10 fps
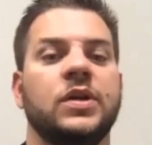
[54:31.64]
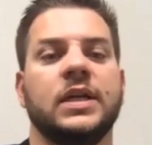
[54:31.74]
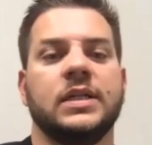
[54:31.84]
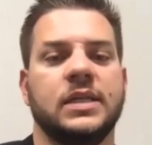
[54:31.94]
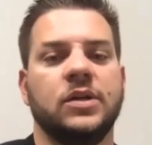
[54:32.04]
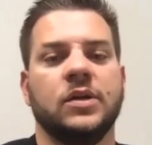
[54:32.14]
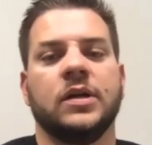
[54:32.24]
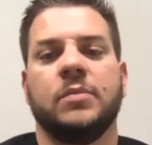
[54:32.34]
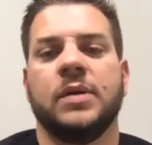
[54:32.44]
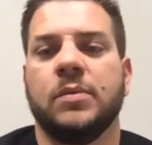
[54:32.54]
hearing
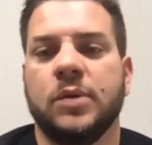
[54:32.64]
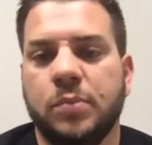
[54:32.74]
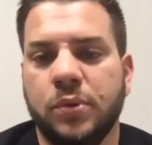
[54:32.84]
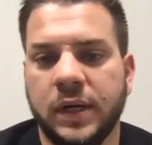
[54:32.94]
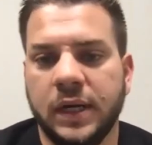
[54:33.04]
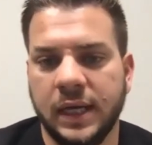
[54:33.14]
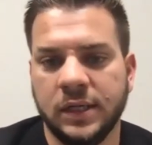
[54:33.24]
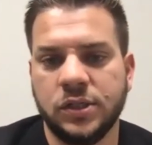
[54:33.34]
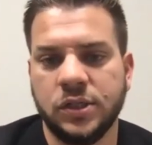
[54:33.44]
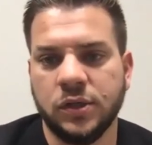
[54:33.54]
some opportunities
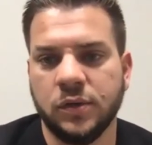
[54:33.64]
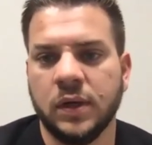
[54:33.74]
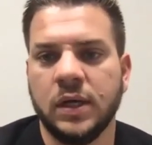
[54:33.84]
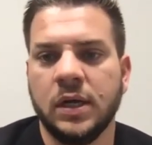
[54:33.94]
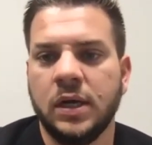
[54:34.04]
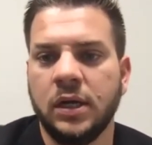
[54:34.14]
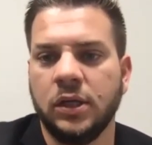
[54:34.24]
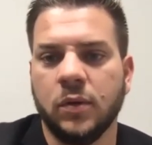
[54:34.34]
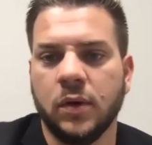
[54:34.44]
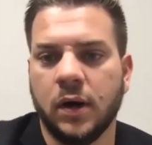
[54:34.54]
that you're going to be able to put
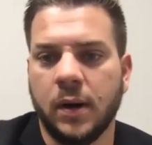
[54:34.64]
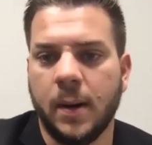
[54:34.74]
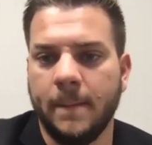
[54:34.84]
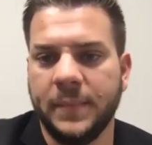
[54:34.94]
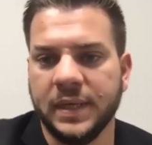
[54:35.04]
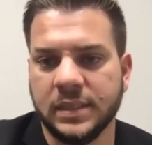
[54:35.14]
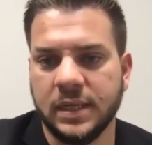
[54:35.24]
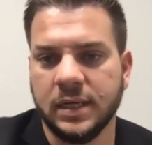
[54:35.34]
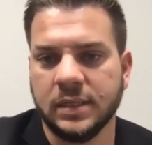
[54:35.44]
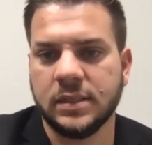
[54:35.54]
into
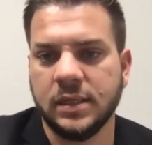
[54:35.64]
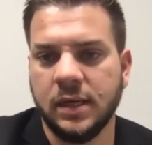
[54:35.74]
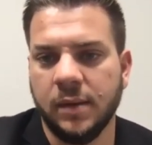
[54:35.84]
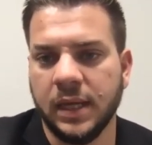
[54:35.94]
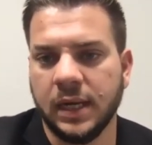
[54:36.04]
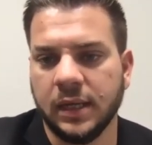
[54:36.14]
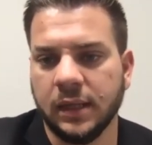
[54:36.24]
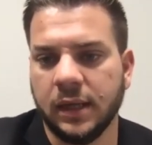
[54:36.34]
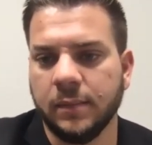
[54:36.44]
your business